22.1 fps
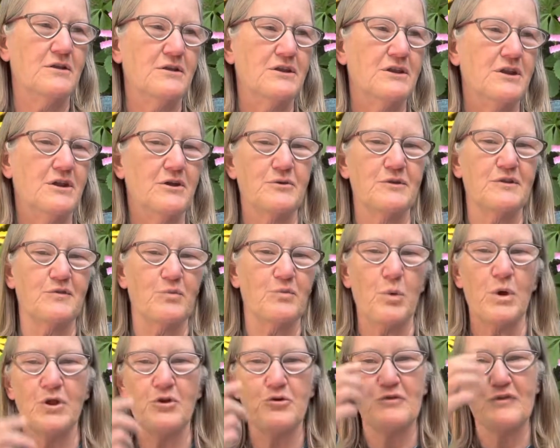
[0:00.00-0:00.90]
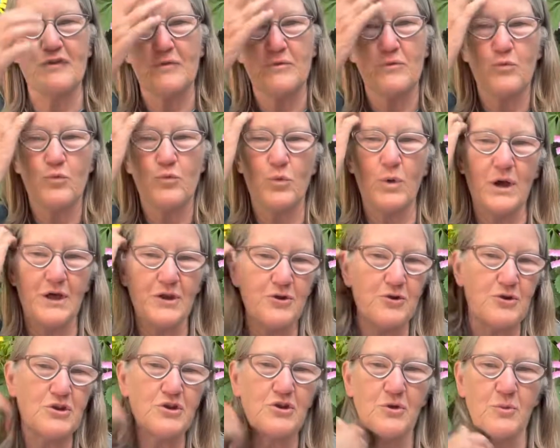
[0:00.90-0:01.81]
You know, it's water.
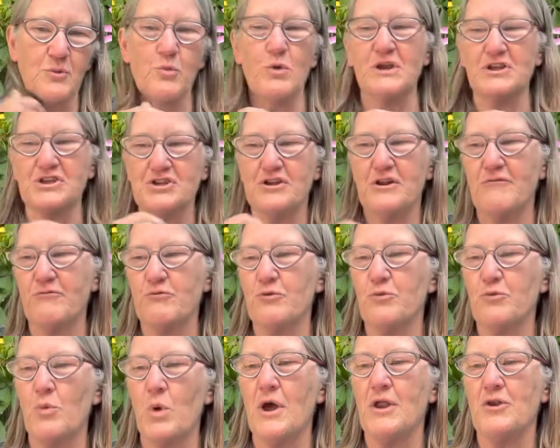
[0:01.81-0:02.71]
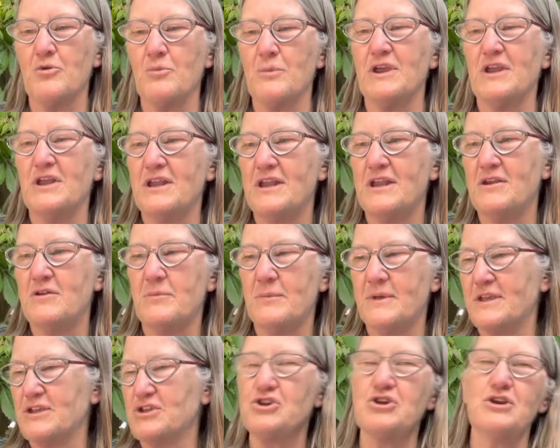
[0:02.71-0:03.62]
You could wash it off with water, but you need to
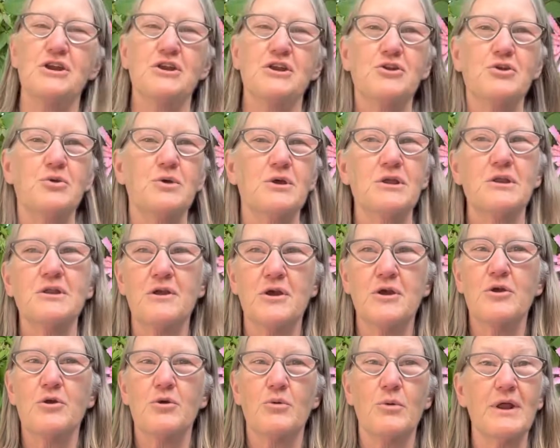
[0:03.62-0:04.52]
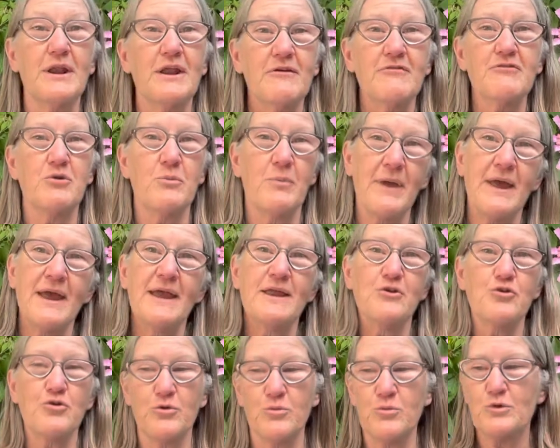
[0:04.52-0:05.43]
make sure you do it right after you paint
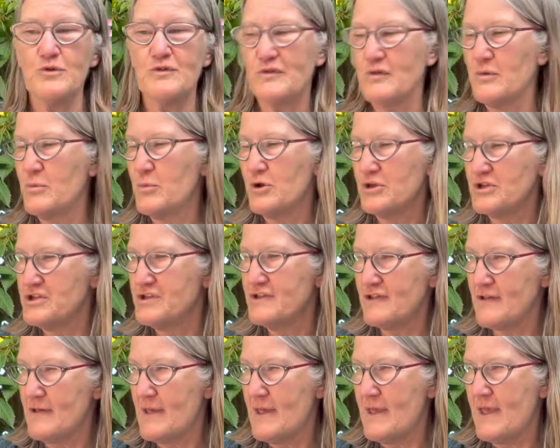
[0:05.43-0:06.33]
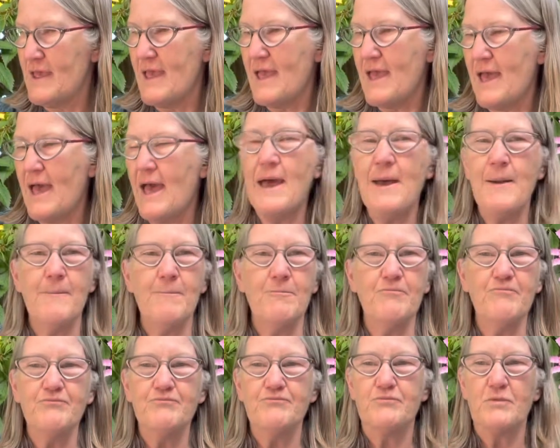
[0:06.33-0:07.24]
or it ruins the brushes. Wear
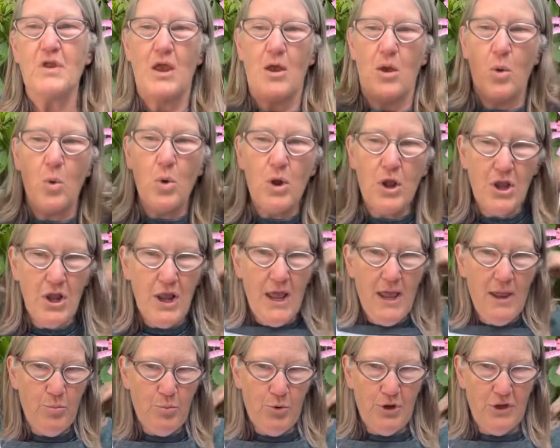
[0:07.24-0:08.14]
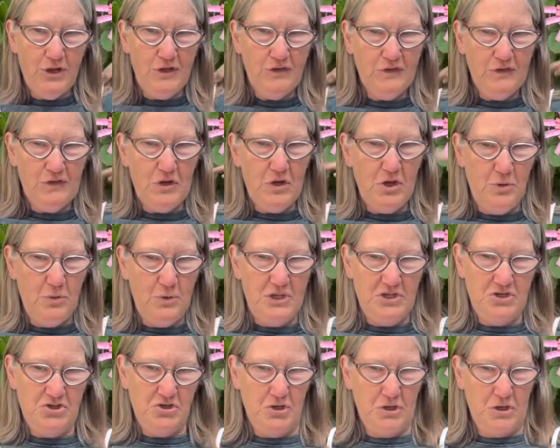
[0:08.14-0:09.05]
an apron so you don't
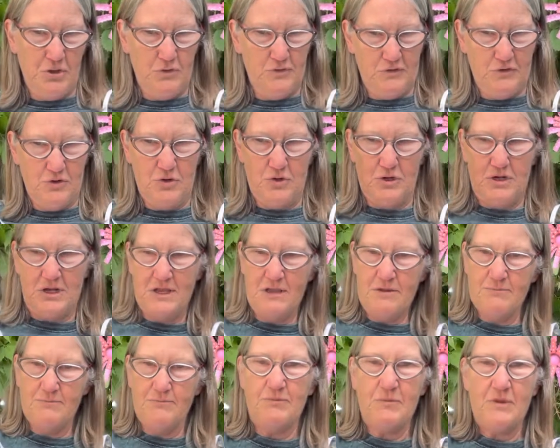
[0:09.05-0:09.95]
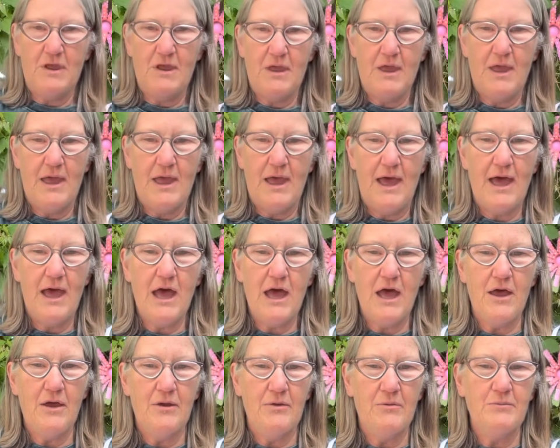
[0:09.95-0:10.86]
get your clothes dirty.
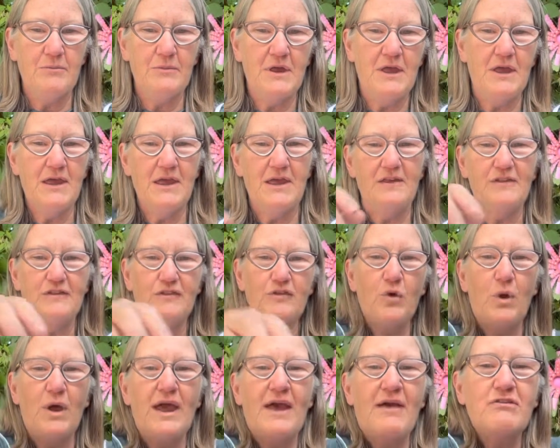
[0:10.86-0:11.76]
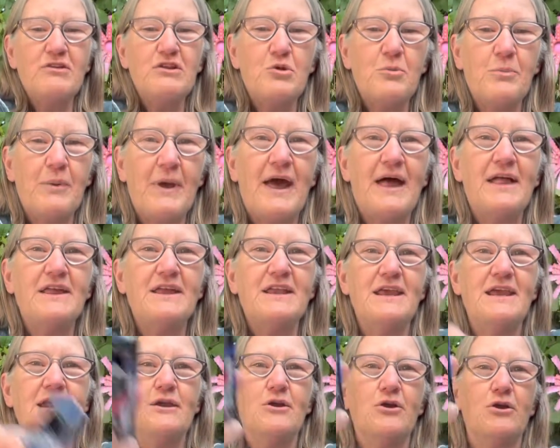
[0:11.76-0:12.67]
So I have a little palette
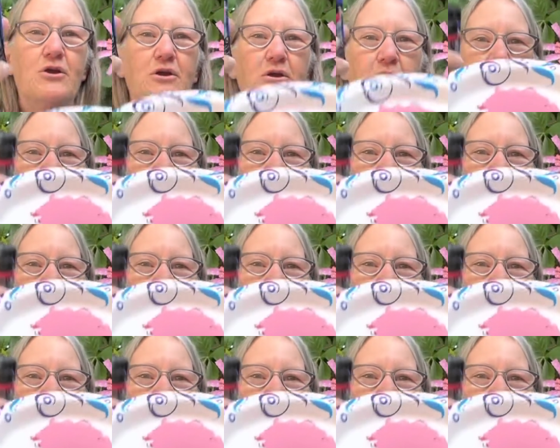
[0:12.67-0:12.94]
here.